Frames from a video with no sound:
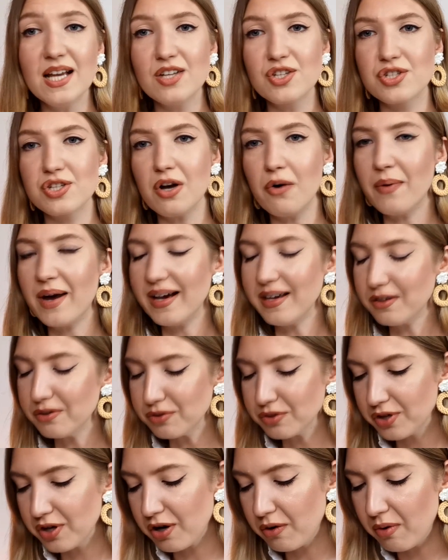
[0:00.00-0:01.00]
So I
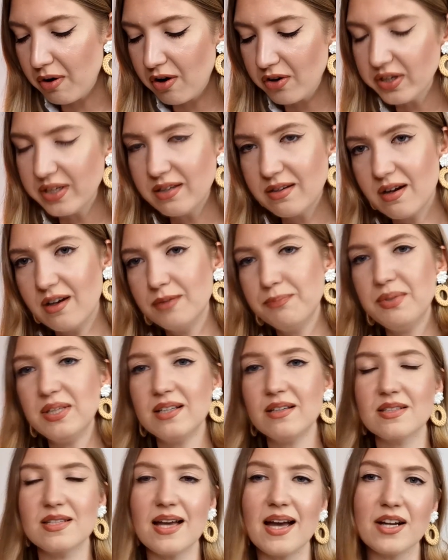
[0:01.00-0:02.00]
could go on and on,
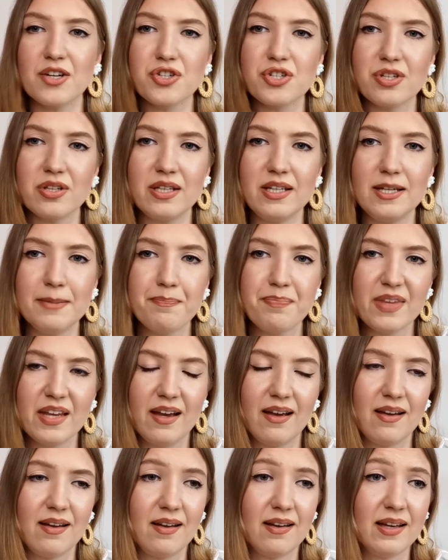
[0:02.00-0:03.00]
because actually
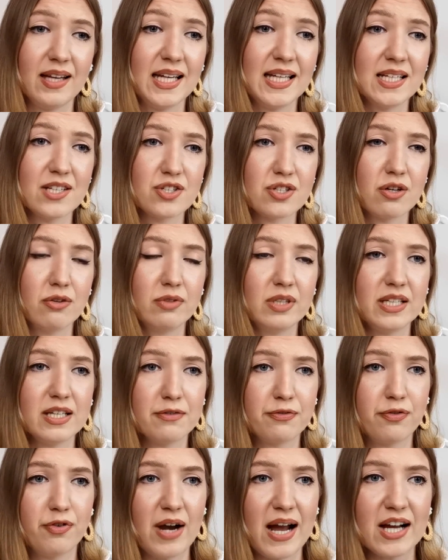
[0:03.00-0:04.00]
it is only
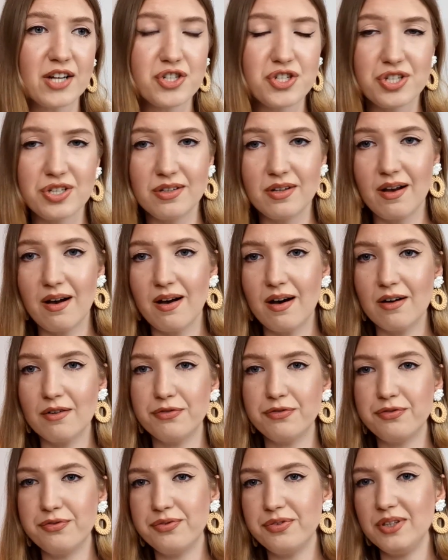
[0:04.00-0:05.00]
a fraction
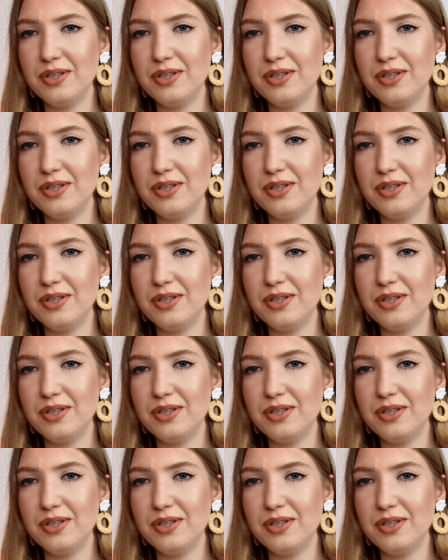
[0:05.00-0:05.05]
of,